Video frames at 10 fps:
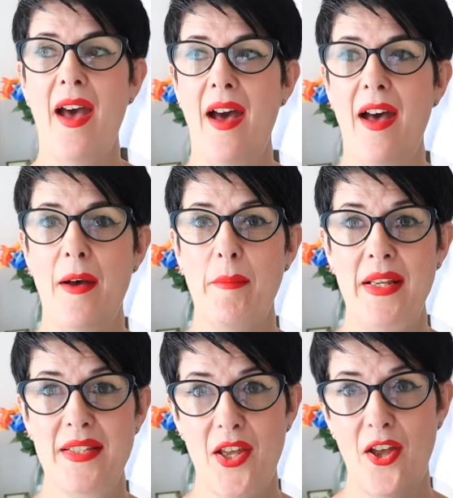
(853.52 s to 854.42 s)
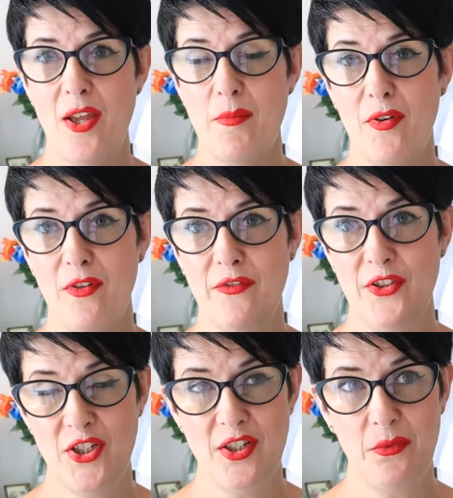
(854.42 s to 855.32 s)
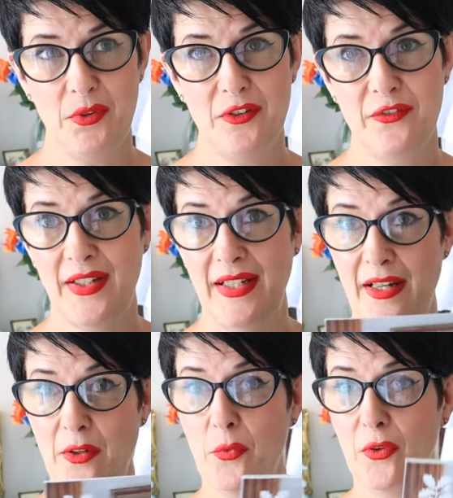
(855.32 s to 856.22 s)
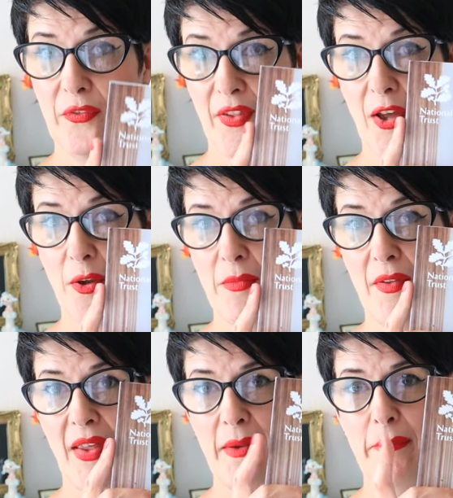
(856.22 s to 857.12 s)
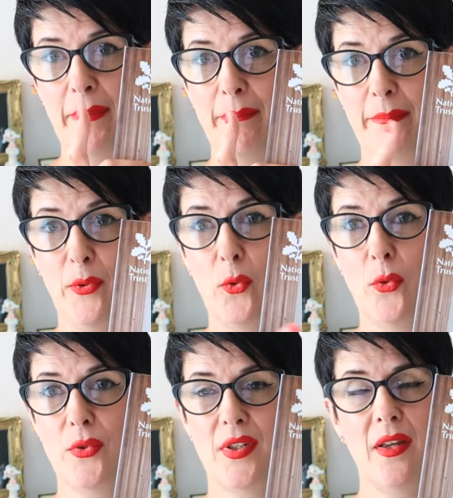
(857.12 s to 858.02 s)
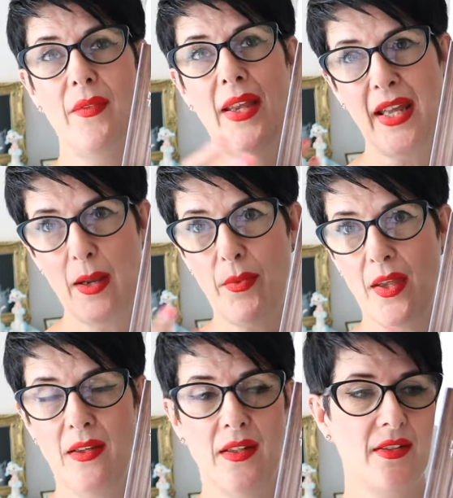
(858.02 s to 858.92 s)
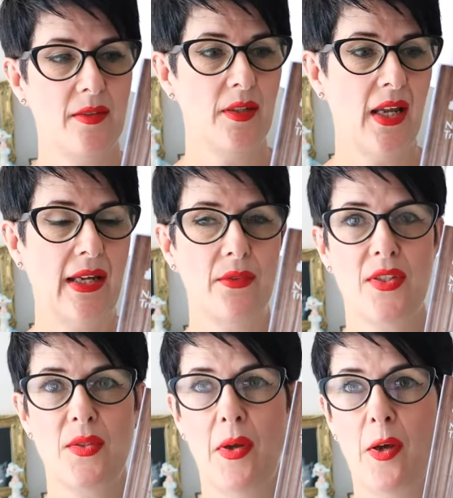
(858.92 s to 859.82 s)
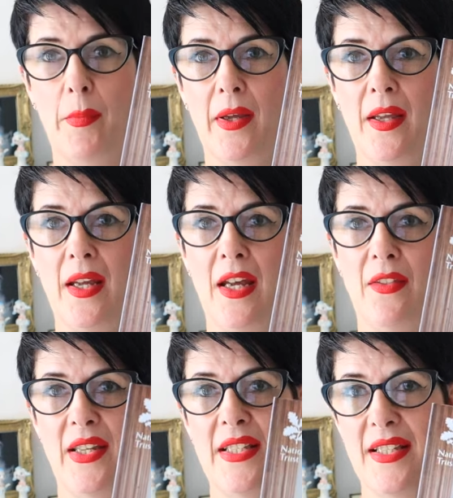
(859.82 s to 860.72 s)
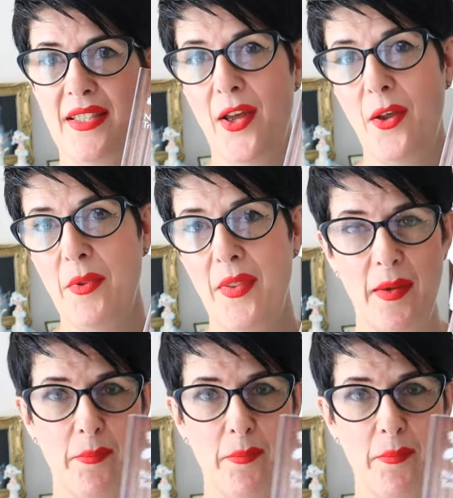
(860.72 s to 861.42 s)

It's the home of Virginia Woolf and Leonard Woolf, the home that they bought, and they kept their London house as well, but this is the home that they